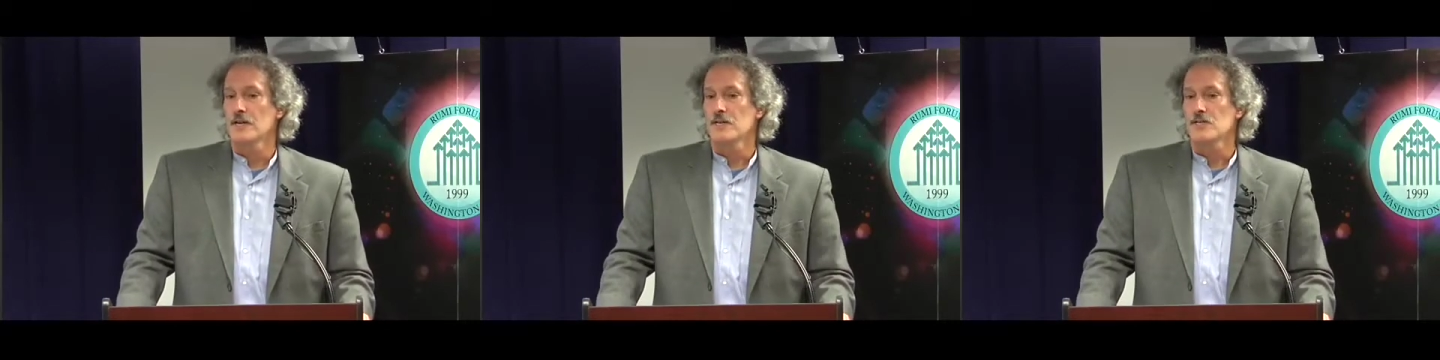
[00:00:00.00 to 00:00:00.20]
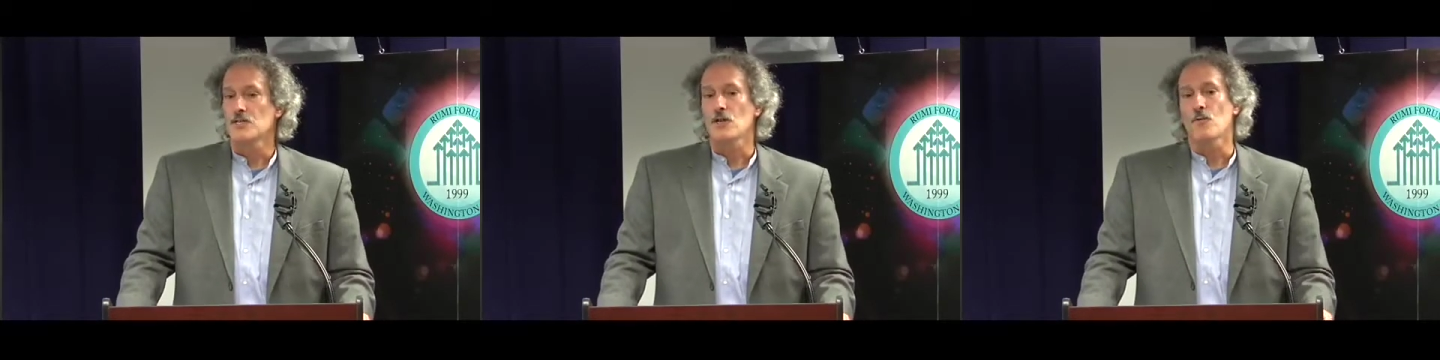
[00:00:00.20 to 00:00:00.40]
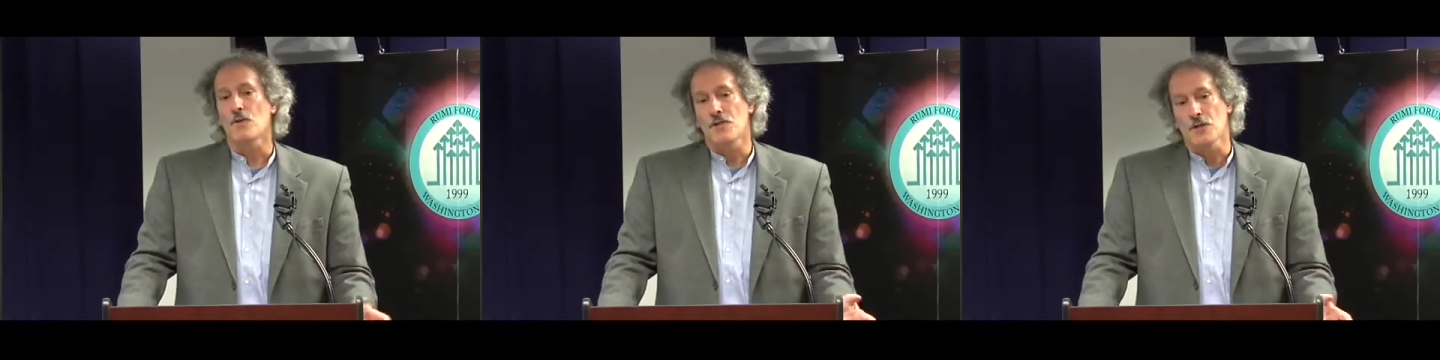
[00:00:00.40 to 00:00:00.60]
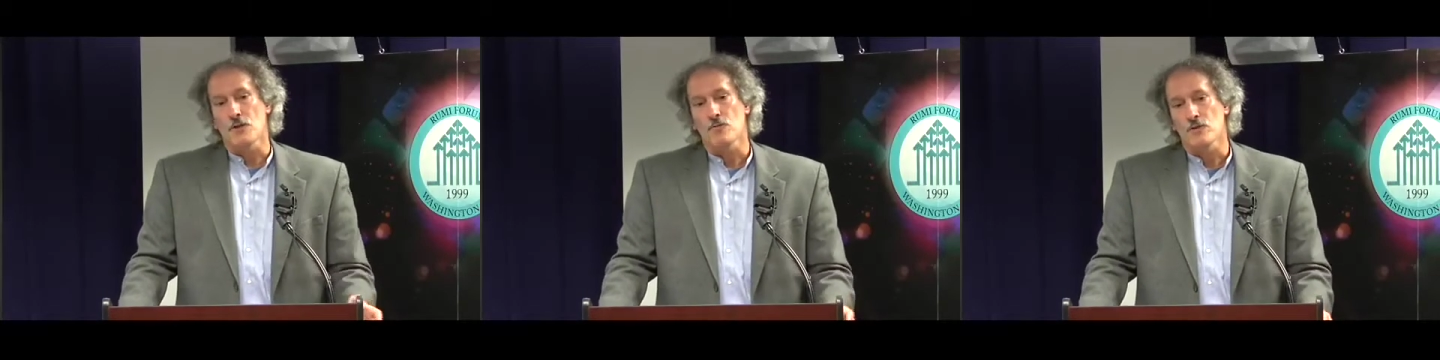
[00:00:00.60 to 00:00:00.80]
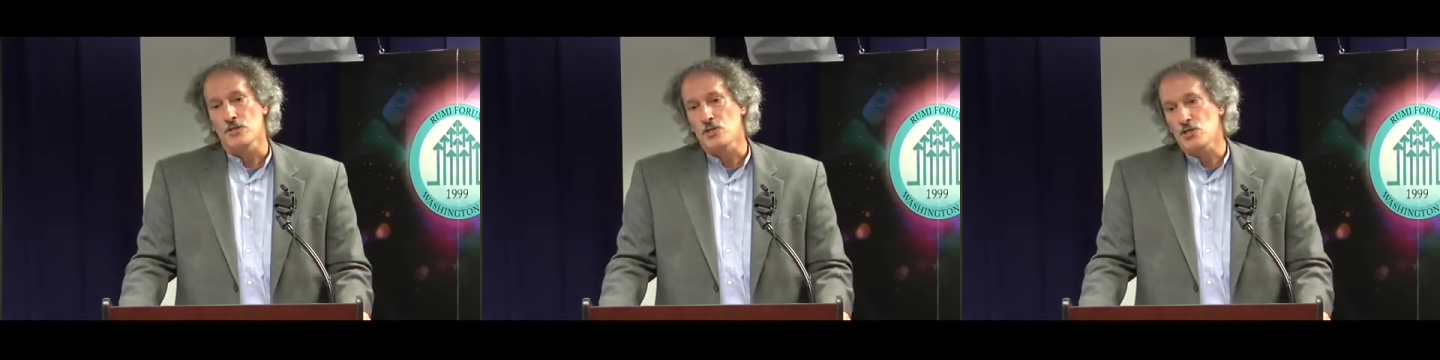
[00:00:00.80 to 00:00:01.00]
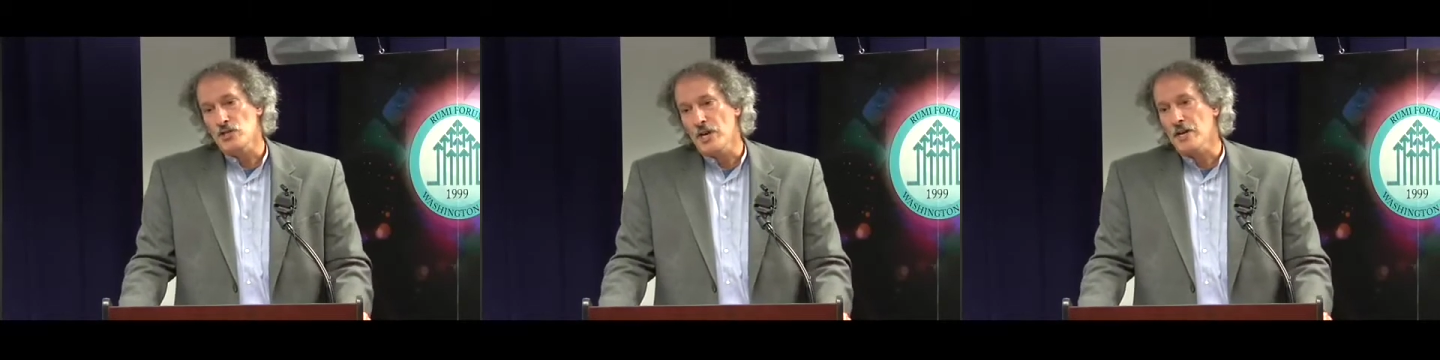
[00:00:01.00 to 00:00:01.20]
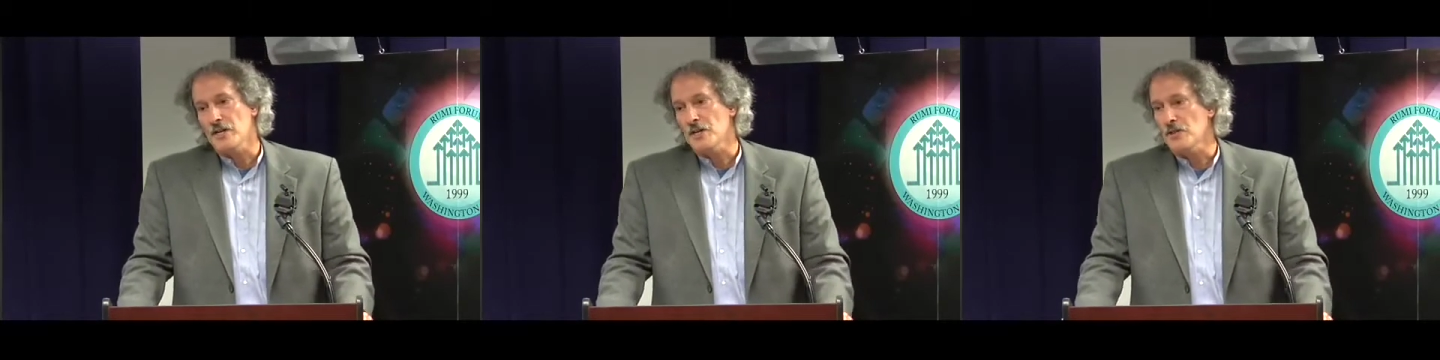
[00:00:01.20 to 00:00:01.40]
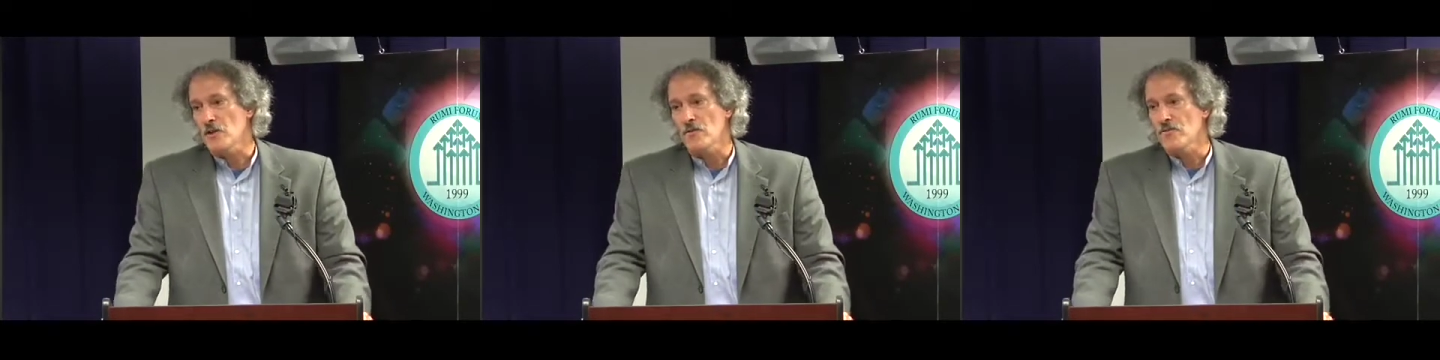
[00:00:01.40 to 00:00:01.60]
so within
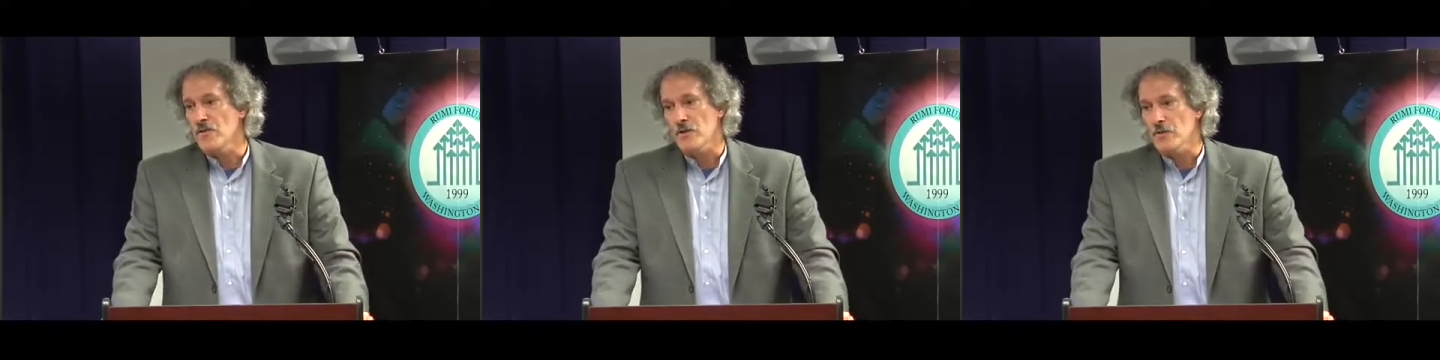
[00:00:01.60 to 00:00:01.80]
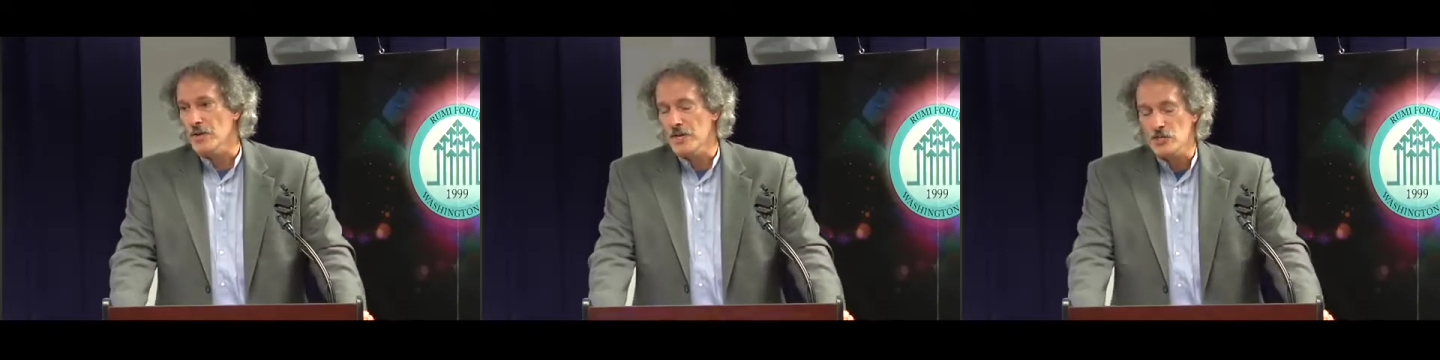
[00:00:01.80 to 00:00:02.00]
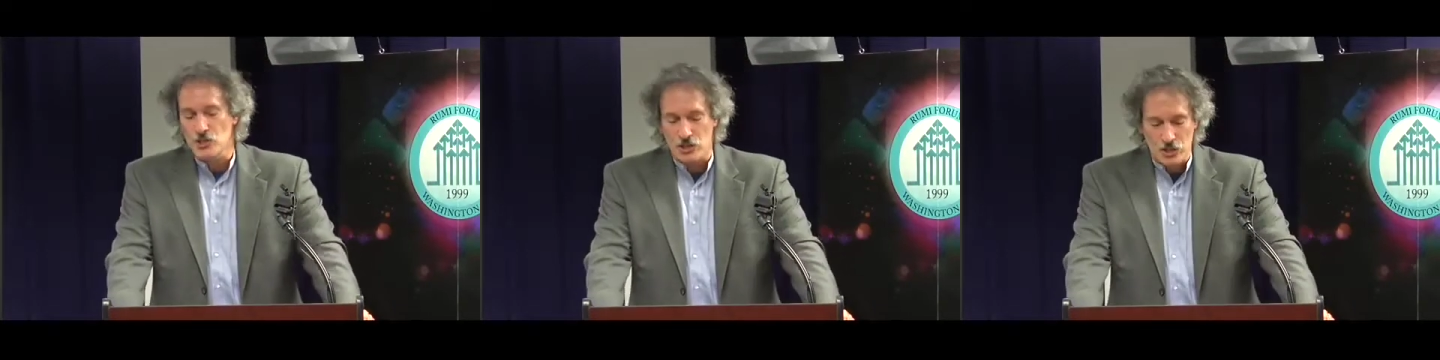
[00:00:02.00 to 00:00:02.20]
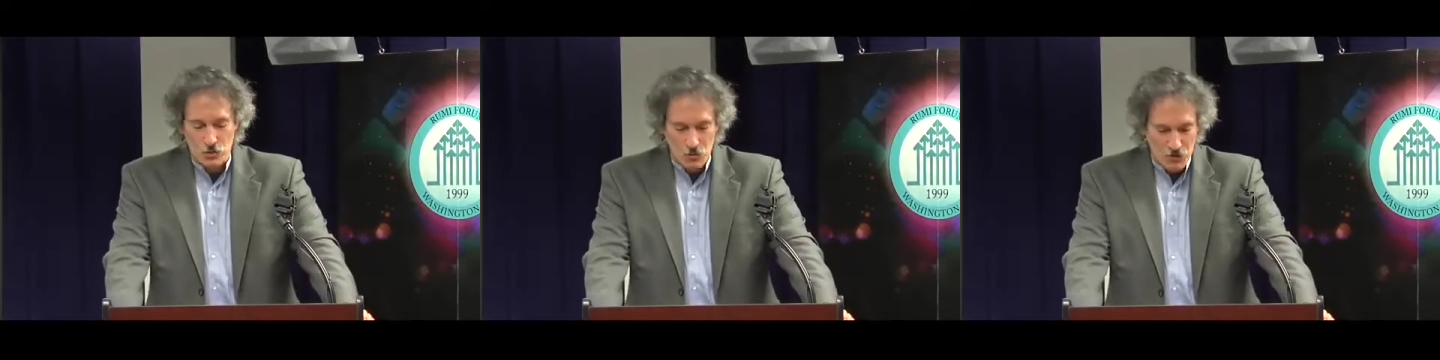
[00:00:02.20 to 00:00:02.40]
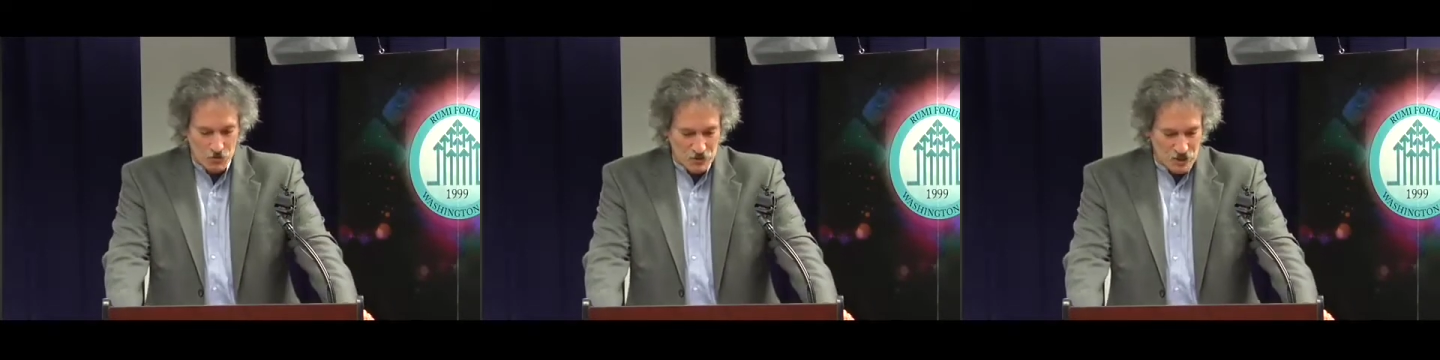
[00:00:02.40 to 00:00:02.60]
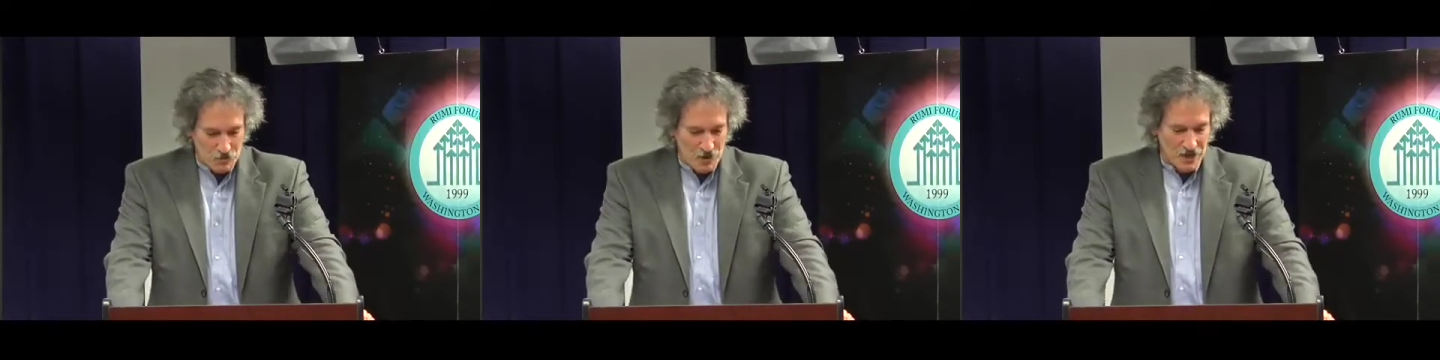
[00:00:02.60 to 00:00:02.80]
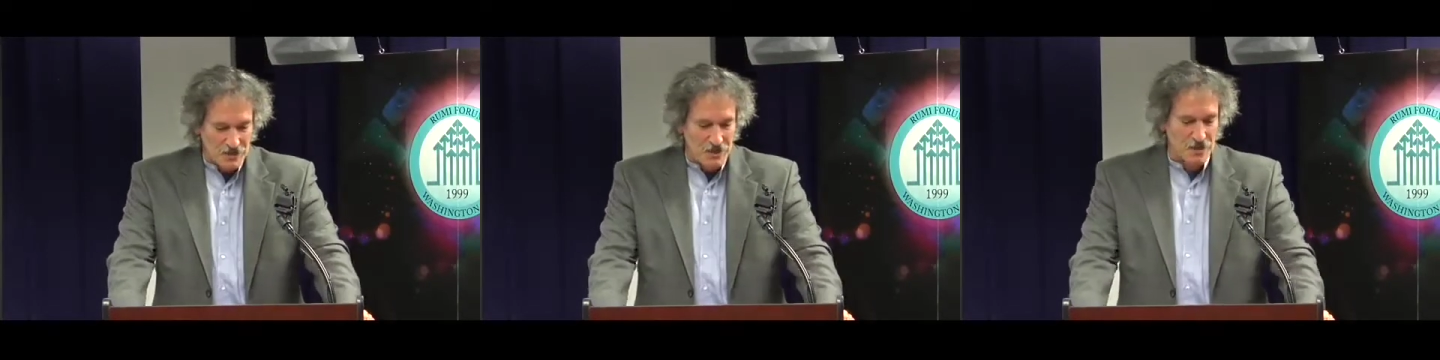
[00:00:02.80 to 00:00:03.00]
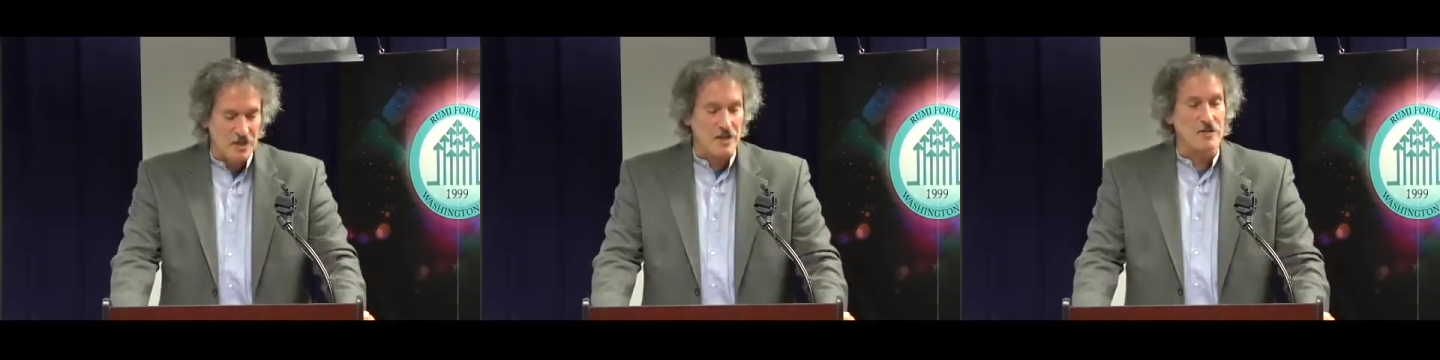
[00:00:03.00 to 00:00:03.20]
Christianity there are variations with
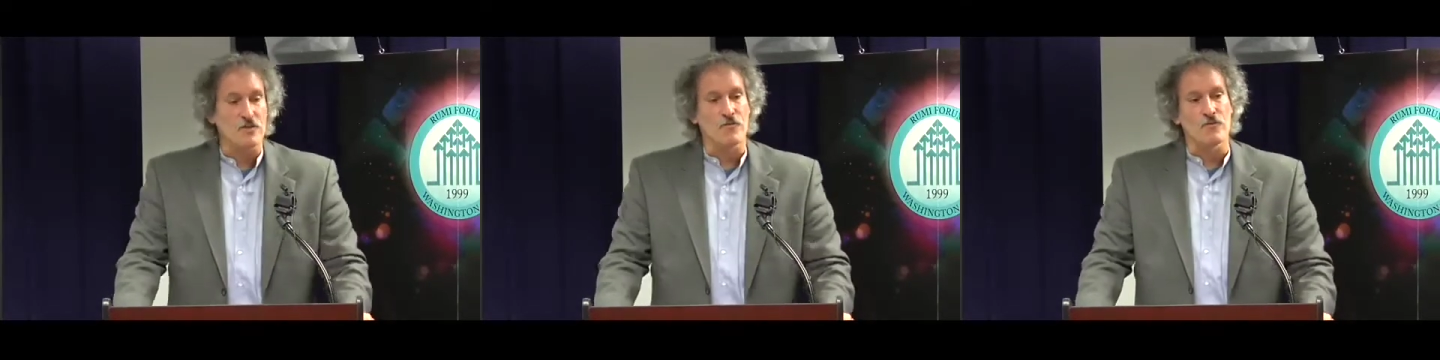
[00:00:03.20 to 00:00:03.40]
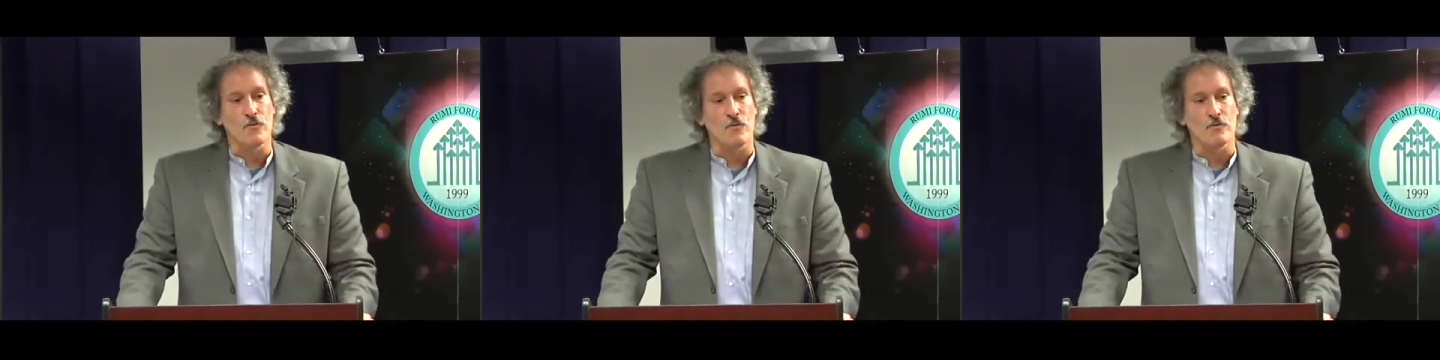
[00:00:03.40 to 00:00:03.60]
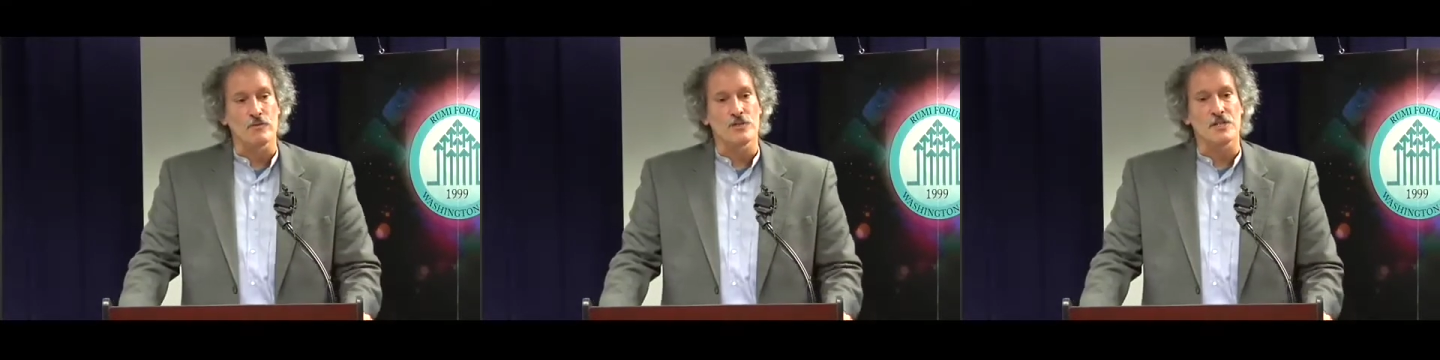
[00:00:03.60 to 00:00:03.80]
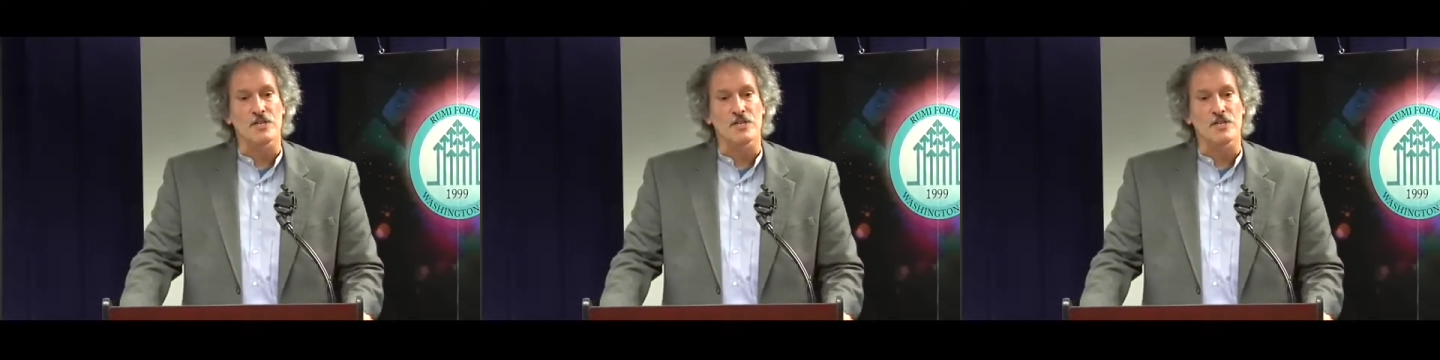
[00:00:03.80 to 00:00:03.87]
respect to Lent, of course.